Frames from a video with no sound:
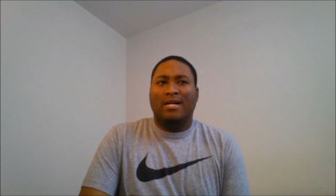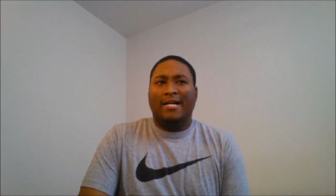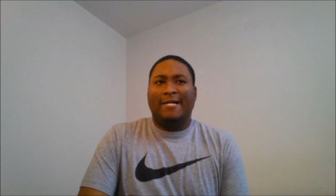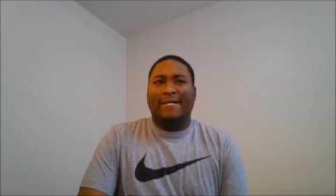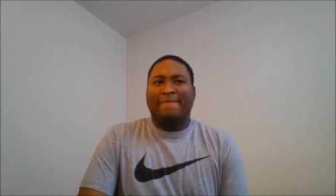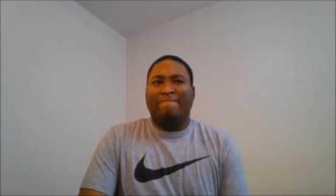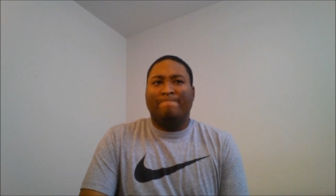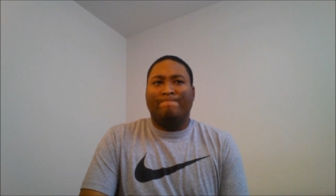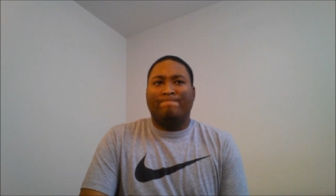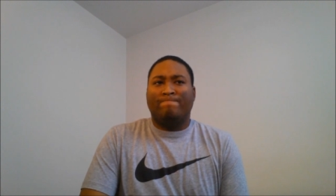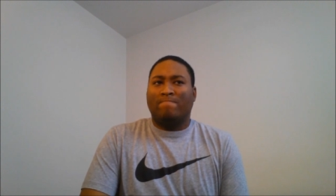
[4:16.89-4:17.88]

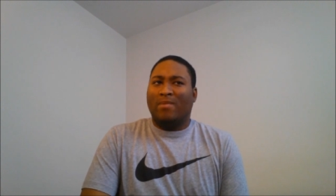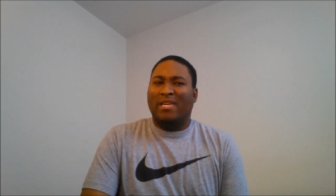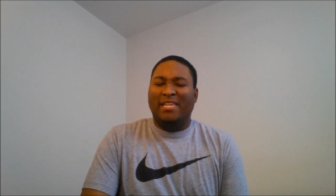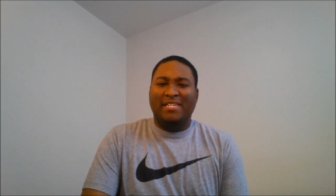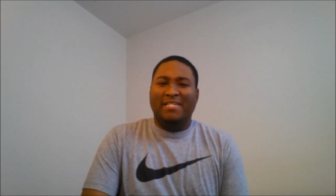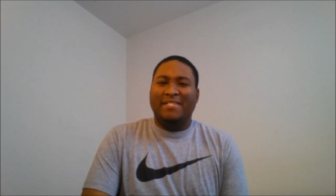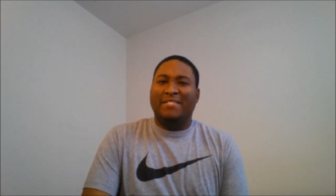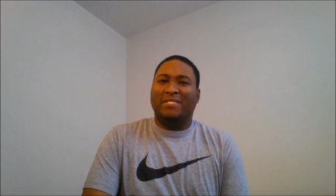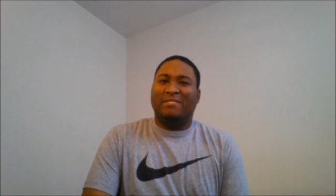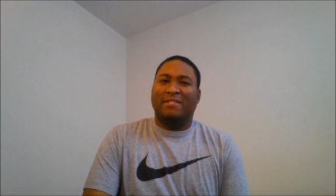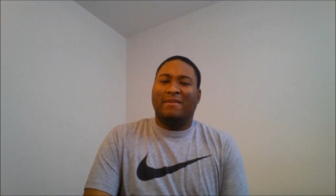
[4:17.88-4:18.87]
Um,
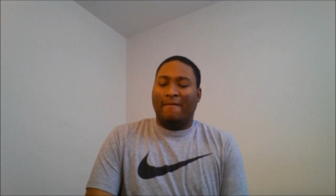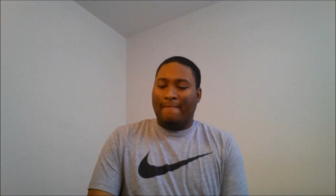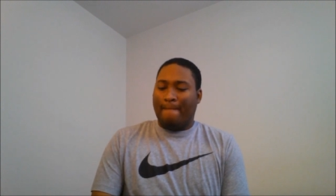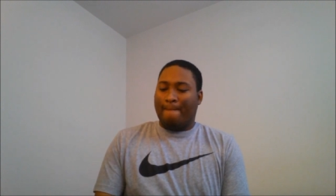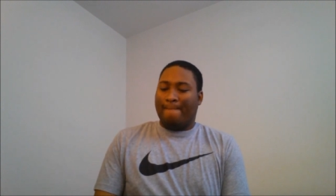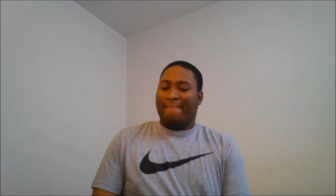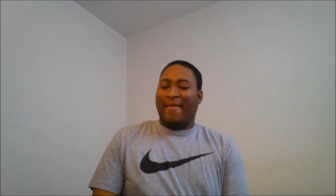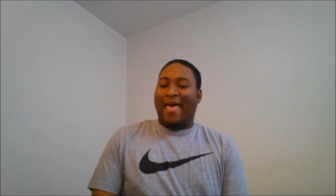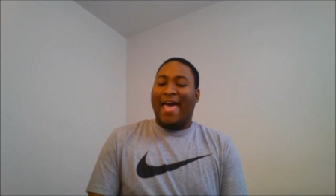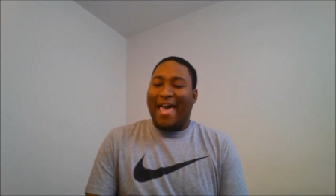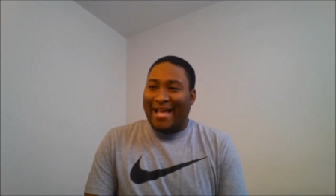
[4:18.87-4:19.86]
he's
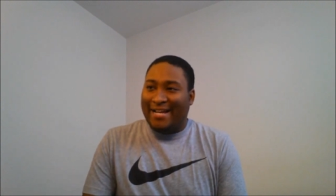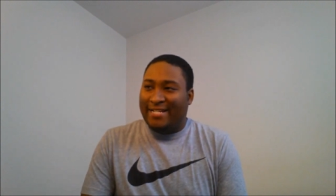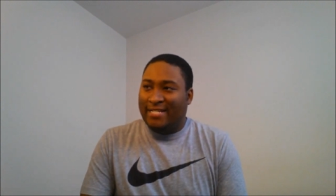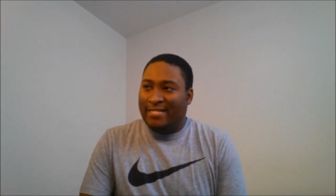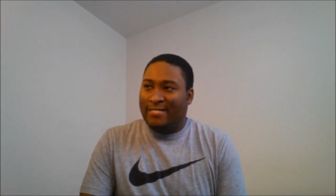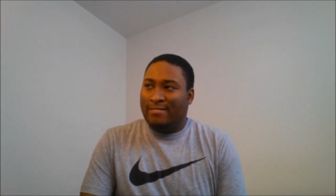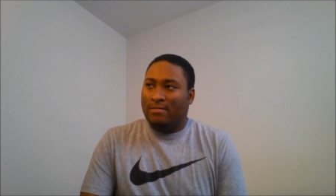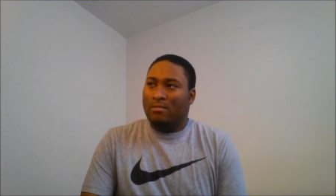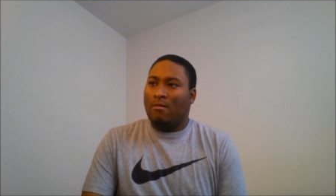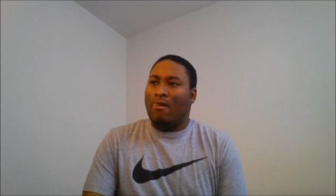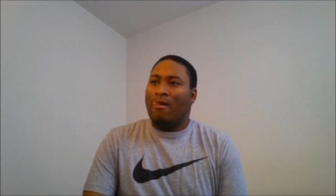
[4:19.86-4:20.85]
had
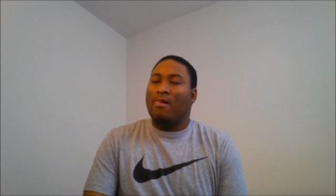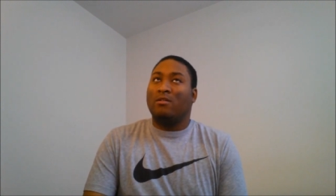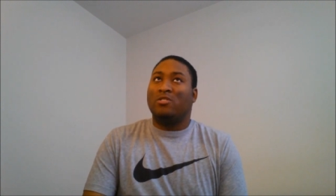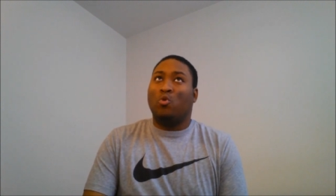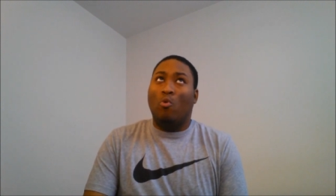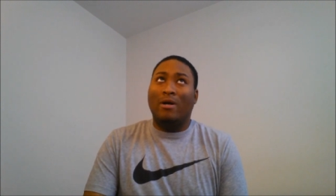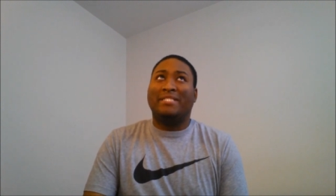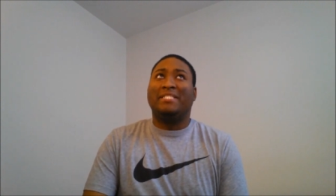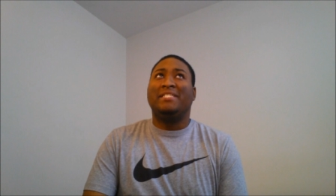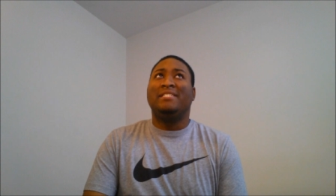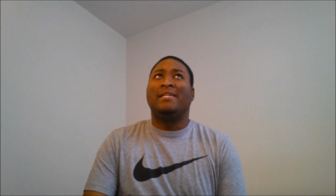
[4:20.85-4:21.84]

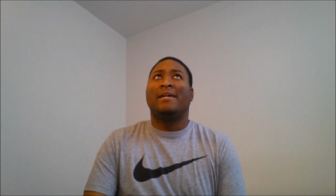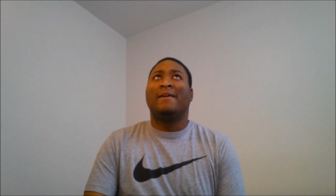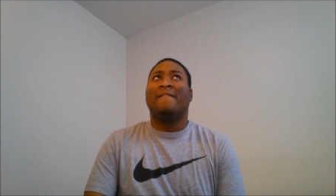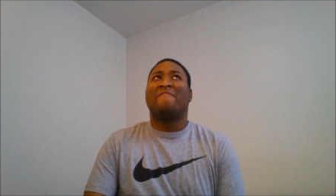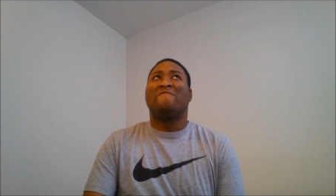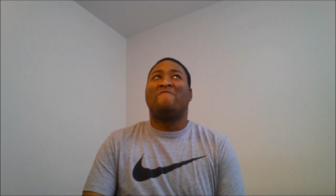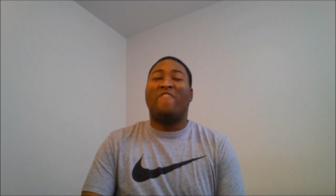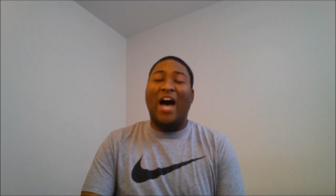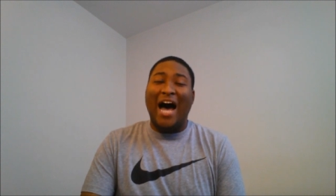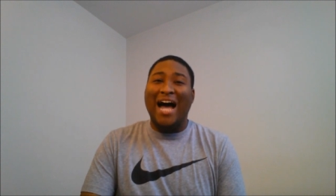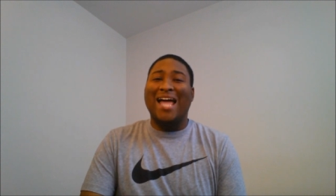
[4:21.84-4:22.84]

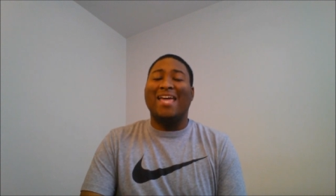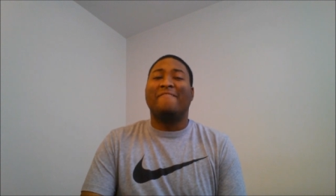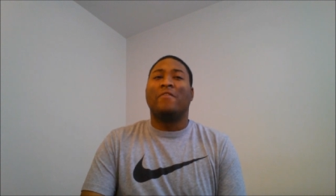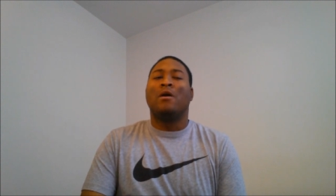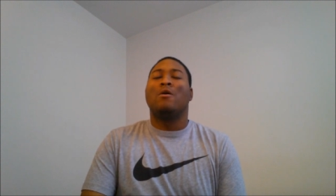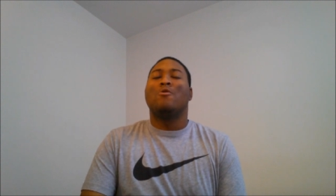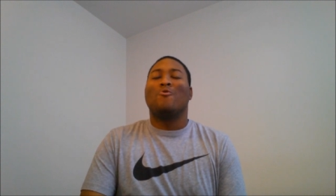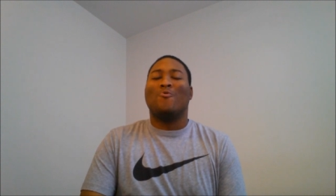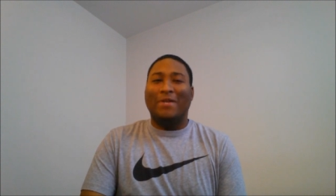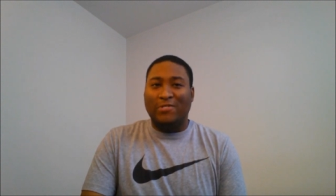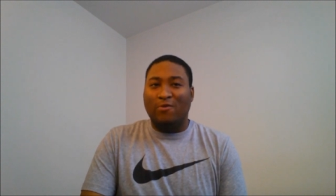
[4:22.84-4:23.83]
twenty-five
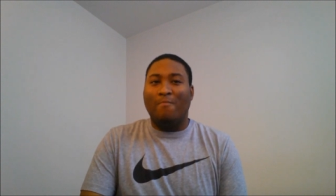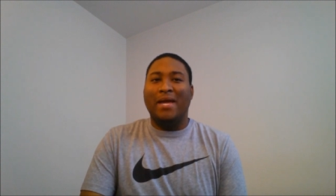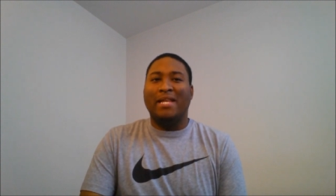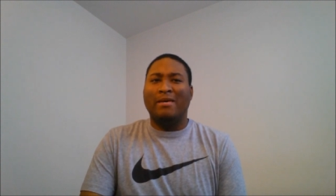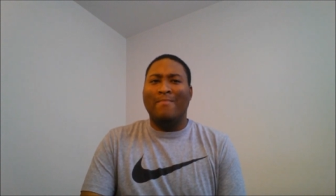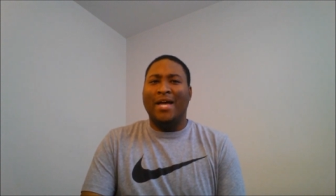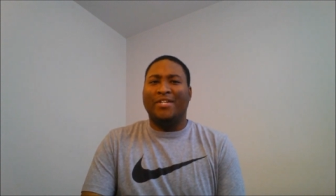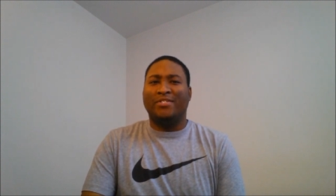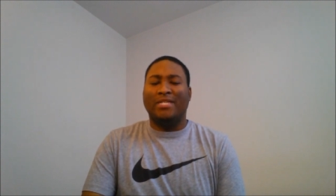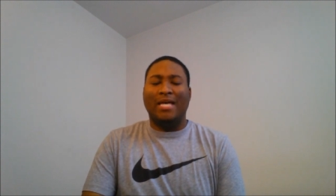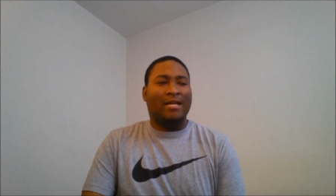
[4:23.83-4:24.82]
WrestleMania
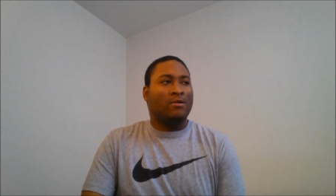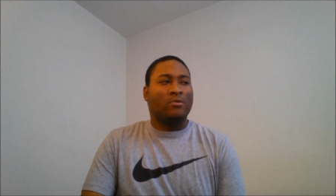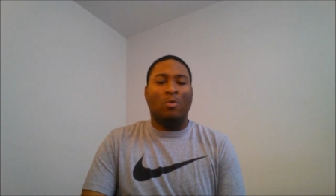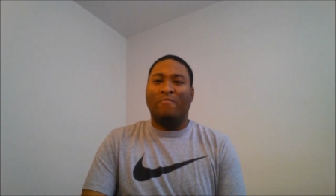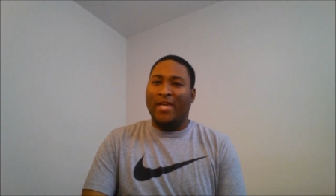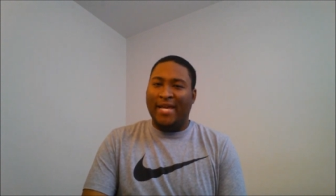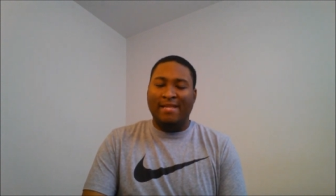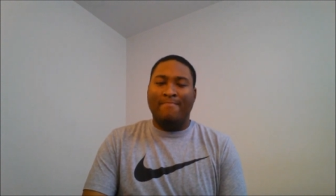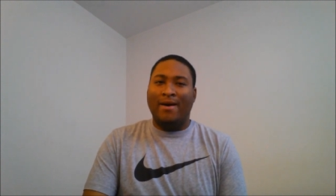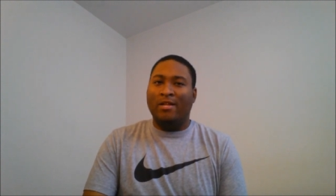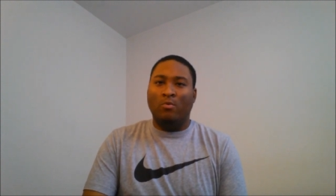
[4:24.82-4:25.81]
matches. I don't know if
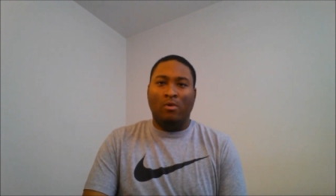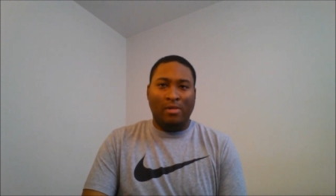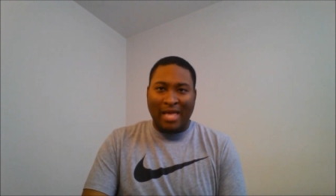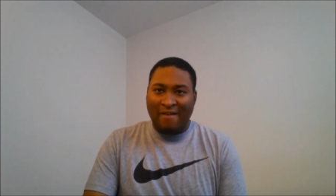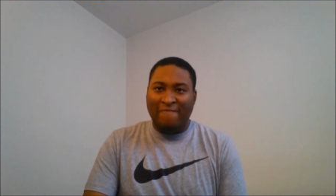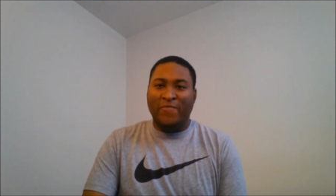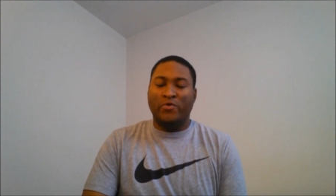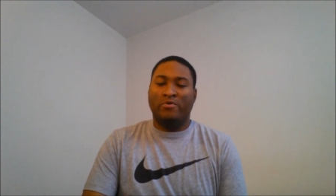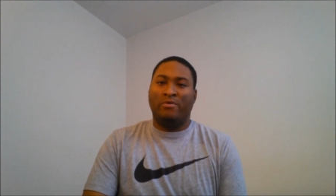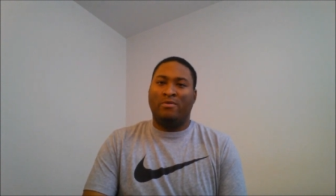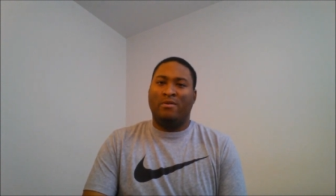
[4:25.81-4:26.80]
anybody will ever
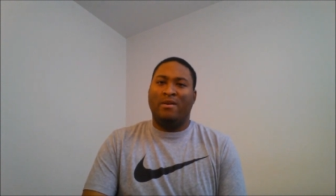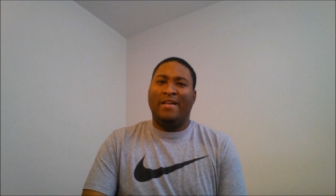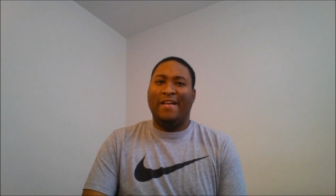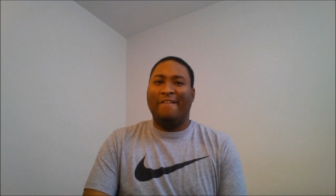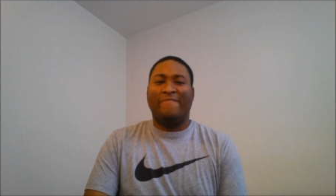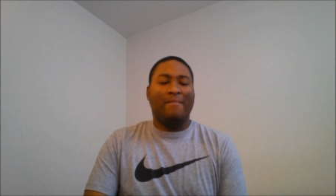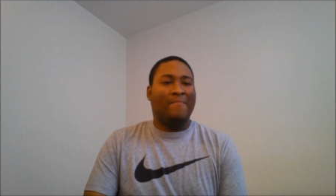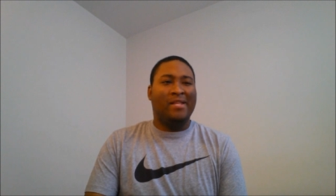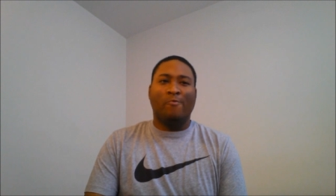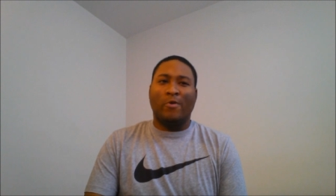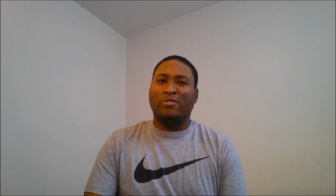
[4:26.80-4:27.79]
have that
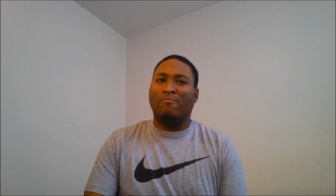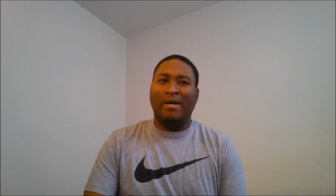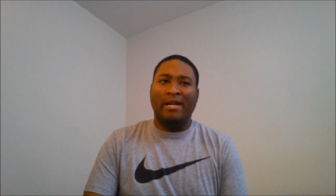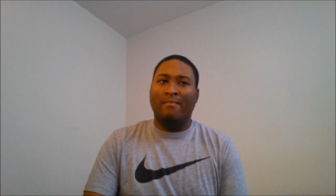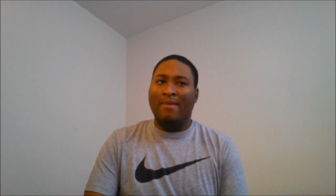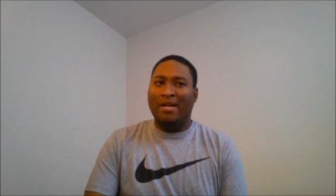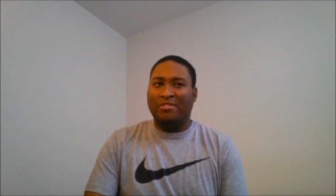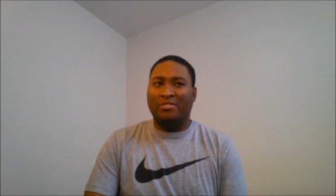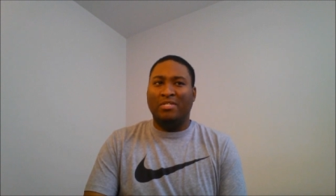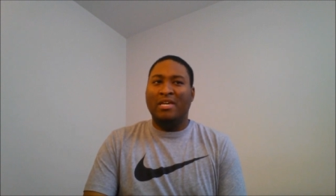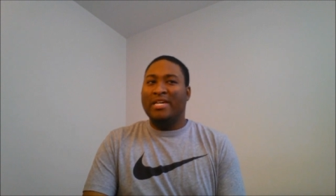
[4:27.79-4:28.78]
many WrestleMania
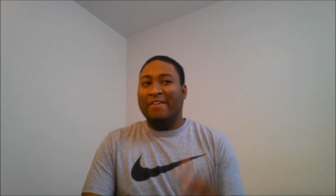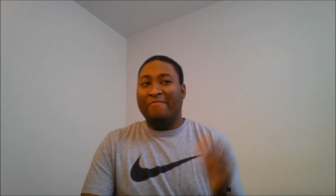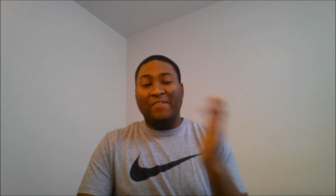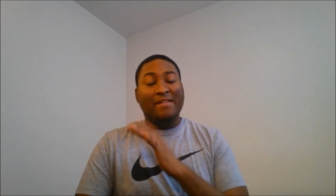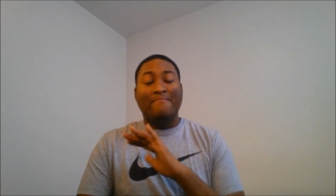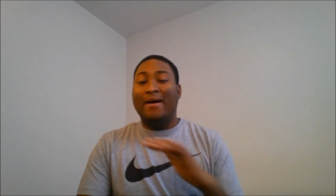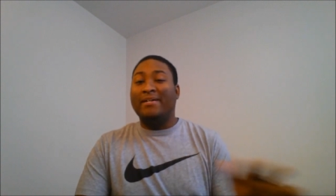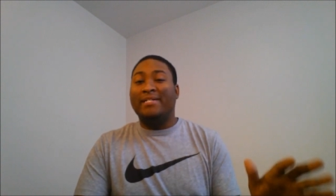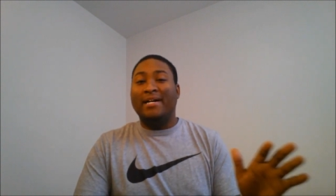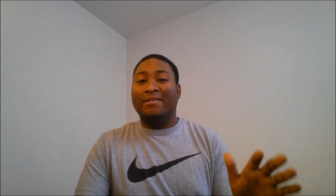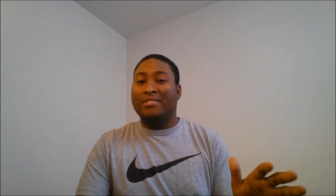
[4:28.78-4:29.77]
matches. If anybody
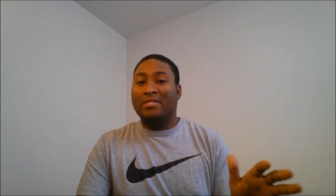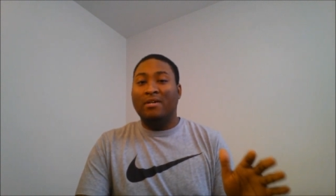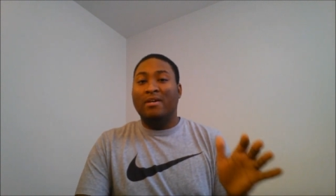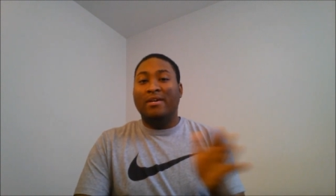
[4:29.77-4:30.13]
does,